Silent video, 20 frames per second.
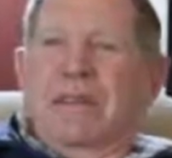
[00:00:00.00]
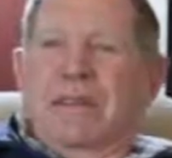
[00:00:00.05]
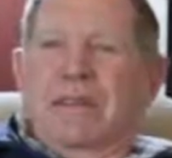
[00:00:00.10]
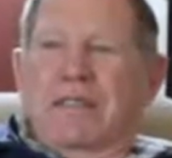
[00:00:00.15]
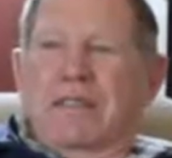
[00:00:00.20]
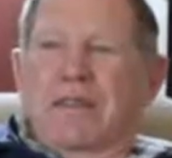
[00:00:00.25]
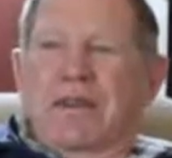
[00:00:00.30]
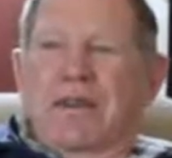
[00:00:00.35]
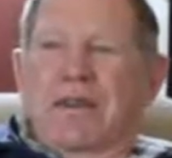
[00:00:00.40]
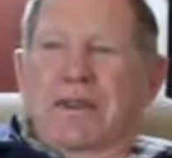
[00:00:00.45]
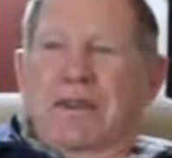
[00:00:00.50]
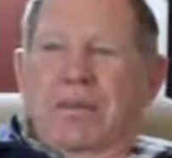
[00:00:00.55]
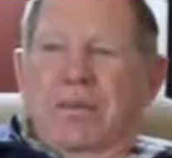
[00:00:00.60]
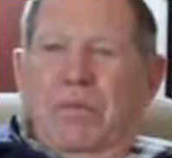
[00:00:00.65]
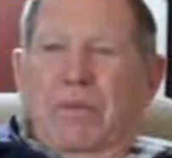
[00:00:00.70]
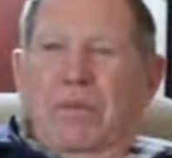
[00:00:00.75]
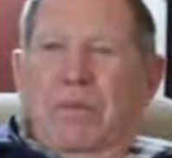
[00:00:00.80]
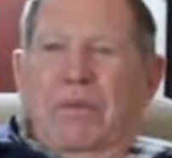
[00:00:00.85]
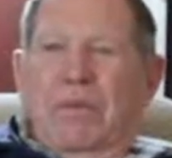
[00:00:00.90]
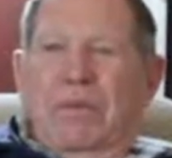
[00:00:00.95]
display your
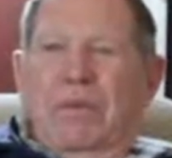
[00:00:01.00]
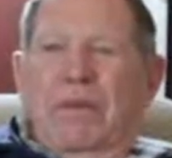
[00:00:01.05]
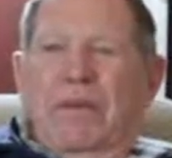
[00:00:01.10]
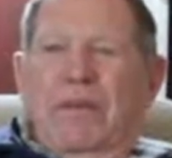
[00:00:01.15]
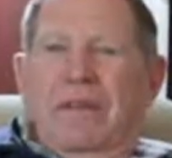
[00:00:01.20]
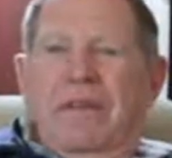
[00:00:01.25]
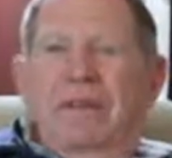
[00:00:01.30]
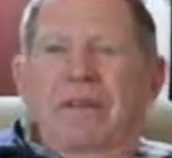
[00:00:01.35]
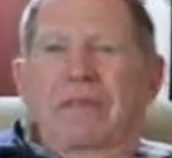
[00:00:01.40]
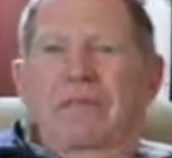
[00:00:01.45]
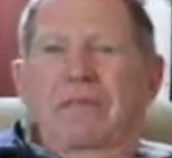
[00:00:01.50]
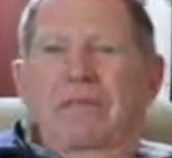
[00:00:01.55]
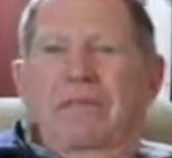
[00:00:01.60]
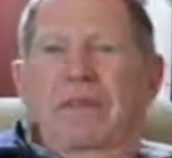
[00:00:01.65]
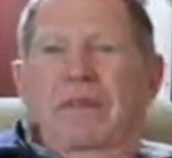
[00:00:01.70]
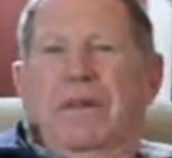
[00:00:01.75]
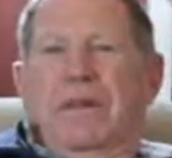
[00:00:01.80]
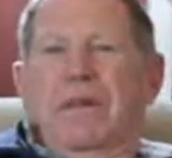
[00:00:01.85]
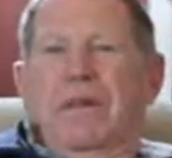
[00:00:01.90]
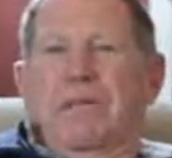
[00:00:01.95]
wealth than to
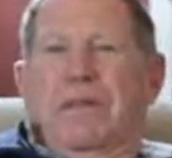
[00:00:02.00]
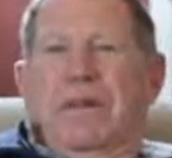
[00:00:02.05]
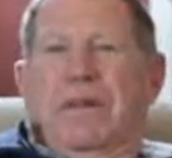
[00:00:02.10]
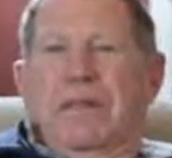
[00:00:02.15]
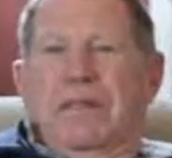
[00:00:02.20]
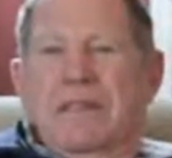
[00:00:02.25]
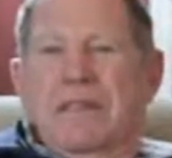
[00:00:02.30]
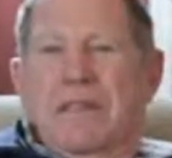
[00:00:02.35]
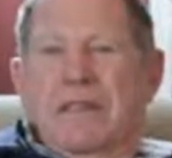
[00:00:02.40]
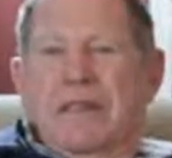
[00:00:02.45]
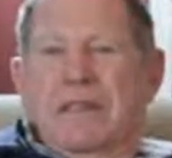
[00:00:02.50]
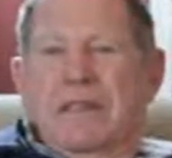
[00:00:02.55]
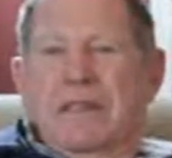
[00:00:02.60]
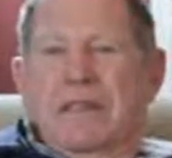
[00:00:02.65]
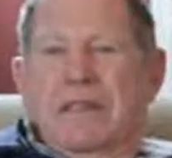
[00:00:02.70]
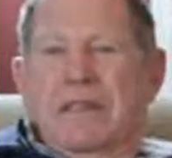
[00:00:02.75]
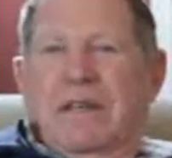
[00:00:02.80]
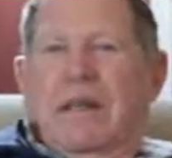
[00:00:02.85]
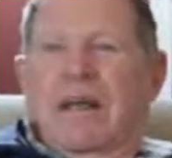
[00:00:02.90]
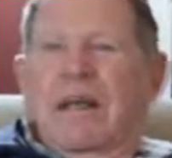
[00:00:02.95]
build a fancy
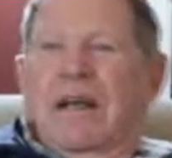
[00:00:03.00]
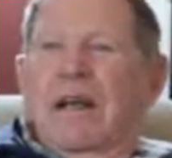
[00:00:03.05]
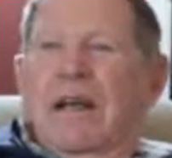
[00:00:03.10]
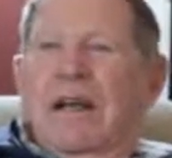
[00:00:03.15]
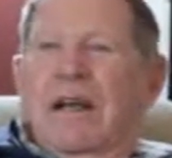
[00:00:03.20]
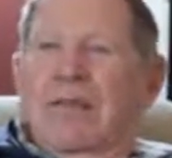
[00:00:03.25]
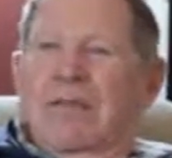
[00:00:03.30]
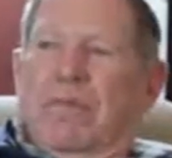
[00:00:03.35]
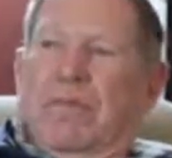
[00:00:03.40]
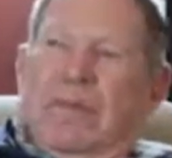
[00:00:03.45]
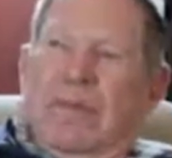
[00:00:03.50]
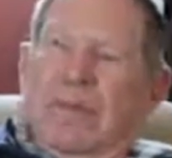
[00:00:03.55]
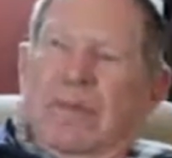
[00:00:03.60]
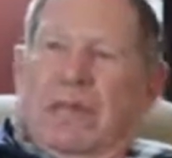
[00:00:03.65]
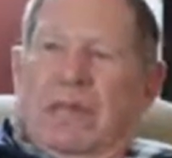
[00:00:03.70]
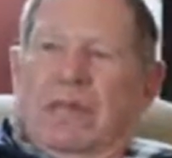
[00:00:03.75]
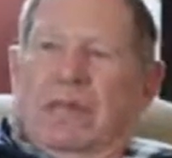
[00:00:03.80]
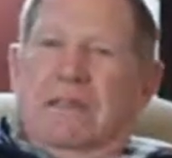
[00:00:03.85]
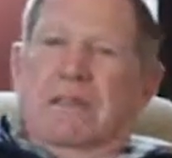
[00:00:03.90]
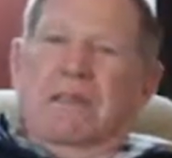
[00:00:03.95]
house. And from
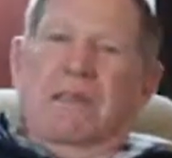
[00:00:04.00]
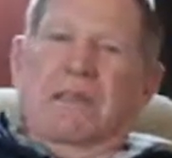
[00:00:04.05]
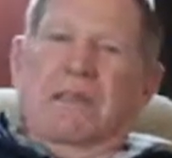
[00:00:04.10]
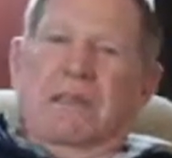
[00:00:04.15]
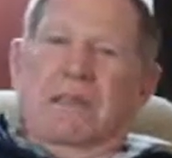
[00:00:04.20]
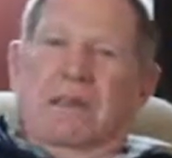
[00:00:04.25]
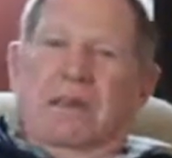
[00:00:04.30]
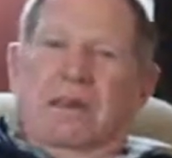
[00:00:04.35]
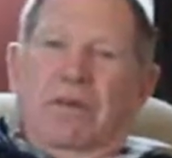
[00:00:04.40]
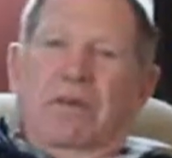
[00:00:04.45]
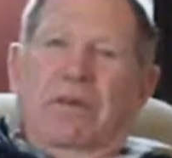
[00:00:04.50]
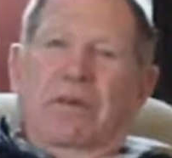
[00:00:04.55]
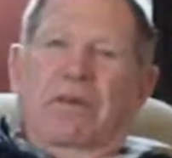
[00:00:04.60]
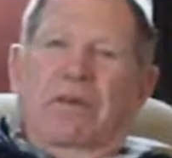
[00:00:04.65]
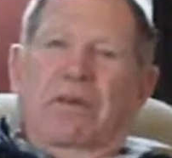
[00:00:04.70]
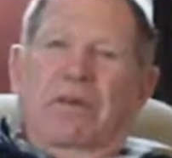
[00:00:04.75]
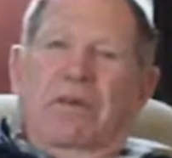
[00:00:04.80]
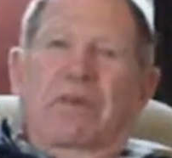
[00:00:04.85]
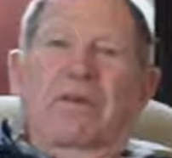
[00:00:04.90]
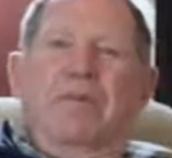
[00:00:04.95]
thence the
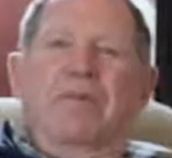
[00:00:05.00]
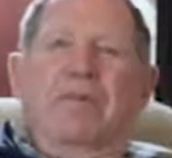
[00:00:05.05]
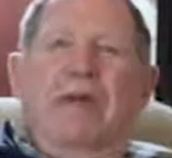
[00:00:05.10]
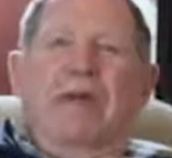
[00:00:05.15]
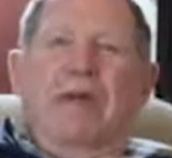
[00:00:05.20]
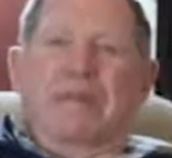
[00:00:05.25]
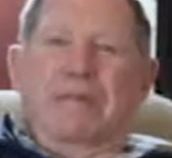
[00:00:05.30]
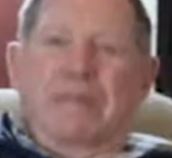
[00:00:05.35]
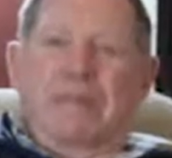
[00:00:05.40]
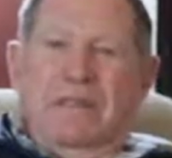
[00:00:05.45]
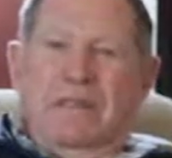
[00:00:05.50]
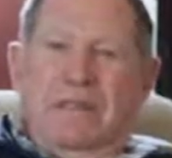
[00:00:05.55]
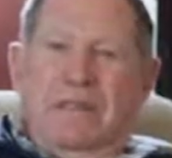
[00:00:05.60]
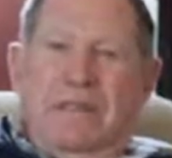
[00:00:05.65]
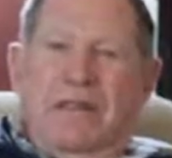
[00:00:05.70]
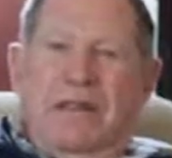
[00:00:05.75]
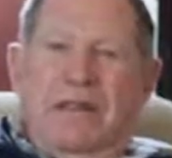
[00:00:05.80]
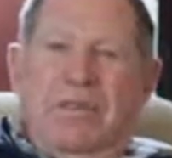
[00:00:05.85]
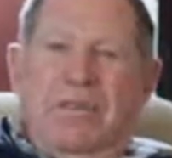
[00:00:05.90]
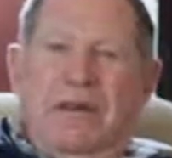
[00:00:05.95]
so-called feather palaces
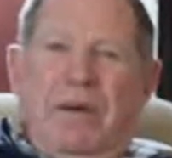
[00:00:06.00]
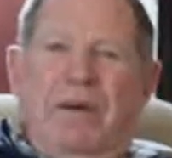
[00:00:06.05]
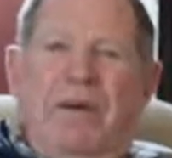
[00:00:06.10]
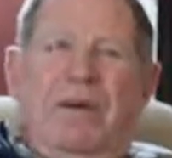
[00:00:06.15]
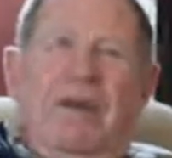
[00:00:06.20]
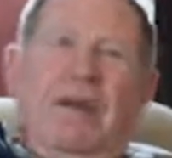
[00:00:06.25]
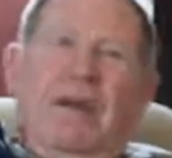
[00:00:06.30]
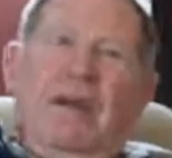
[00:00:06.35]
came up.